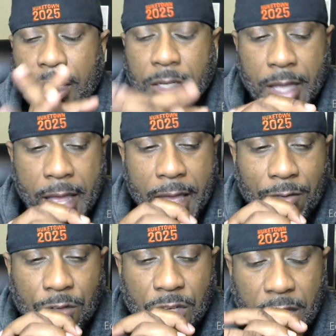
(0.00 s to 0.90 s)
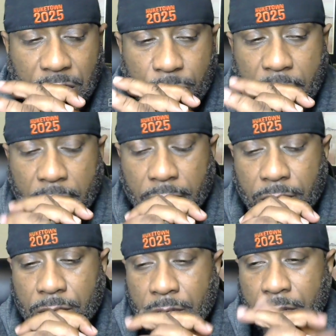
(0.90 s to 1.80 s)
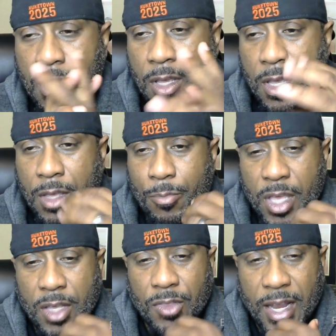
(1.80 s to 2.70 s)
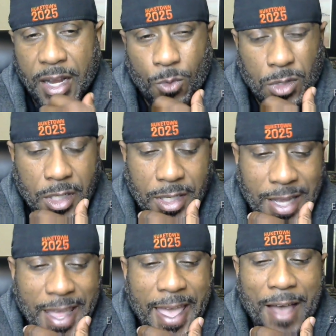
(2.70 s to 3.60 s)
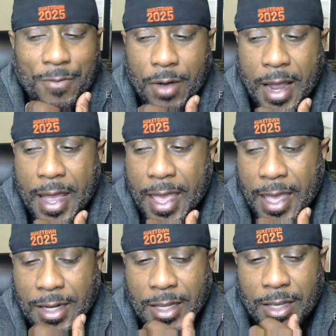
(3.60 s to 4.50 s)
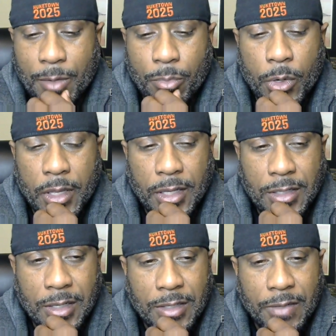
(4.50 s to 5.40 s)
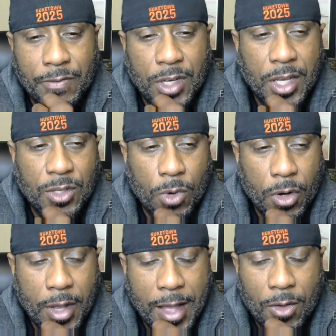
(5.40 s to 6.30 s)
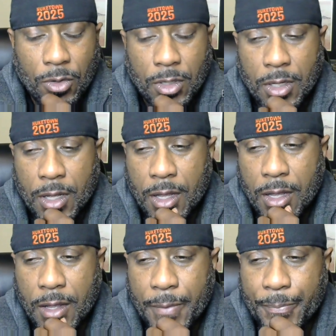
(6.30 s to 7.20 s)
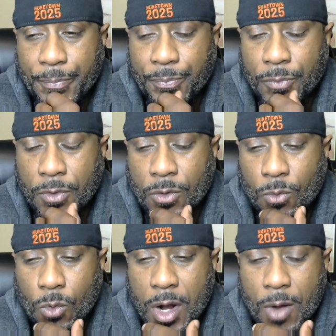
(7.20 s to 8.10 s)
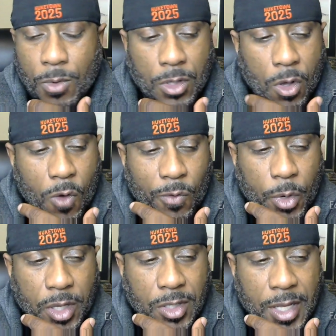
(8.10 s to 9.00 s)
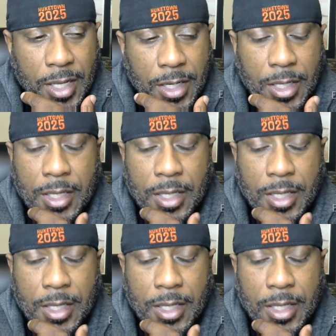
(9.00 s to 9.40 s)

to have chest pains. Being that it was a day after I had did a pretty extensive chest workout um, where I was overextending,